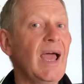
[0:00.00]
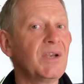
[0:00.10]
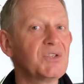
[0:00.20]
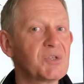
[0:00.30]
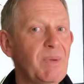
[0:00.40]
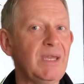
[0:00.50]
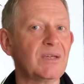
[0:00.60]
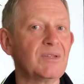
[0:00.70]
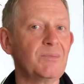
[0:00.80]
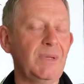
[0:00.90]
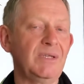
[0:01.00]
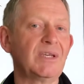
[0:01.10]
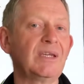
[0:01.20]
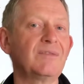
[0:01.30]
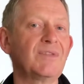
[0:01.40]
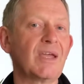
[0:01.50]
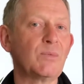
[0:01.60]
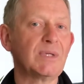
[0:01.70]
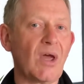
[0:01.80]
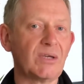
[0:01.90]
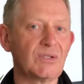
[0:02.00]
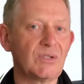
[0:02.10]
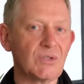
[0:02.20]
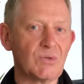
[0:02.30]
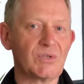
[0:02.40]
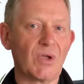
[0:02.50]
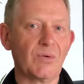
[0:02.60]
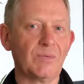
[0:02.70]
and speak at the meeting if they would like to do so.